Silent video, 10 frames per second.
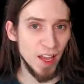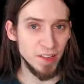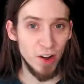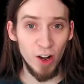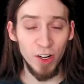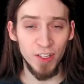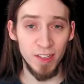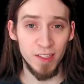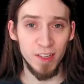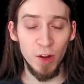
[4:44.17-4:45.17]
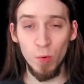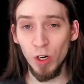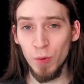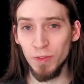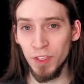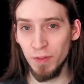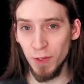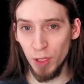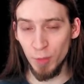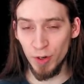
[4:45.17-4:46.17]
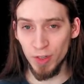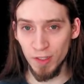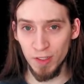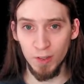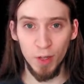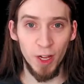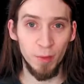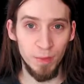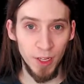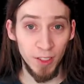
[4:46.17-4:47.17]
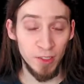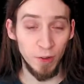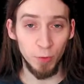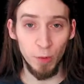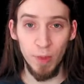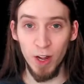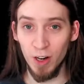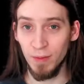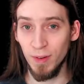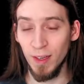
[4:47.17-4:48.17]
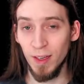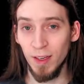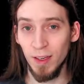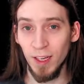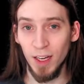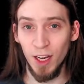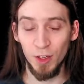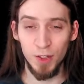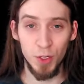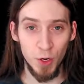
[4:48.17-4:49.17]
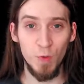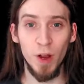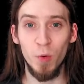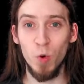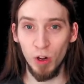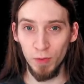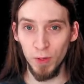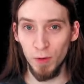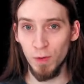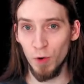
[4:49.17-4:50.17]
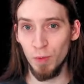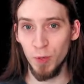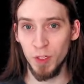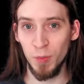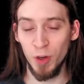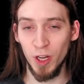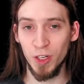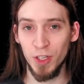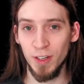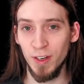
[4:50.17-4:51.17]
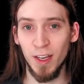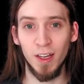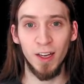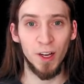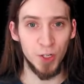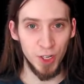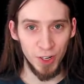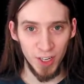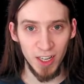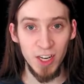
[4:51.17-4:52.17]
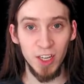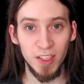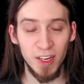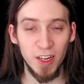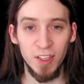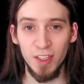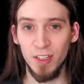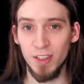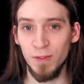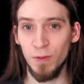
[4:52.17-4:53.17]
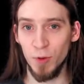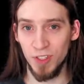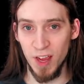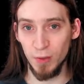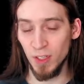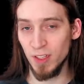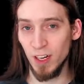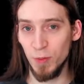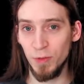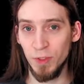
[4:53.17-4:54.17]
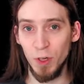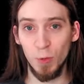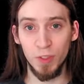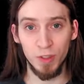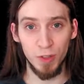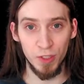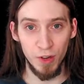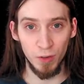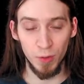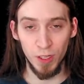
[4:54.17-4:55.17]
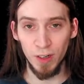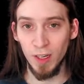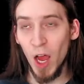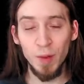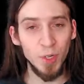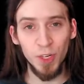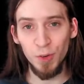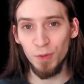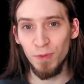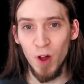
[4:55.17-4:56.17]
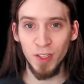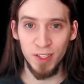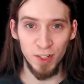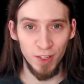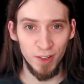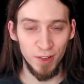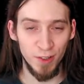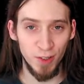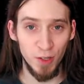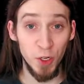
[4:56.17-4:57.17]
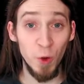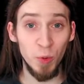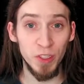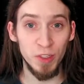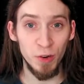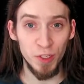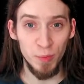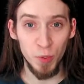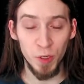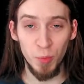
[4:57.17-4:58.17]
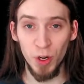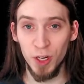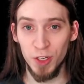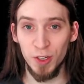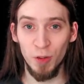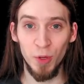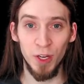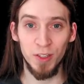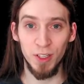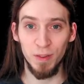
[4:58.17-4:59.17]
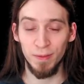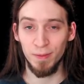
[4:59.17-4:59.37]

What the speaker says: As an artist, I work with the developers to help make the software better. I also show my workflow for music production. I share techniques and ideas for sound design with the open source software. I'm here to foster the open source music production community.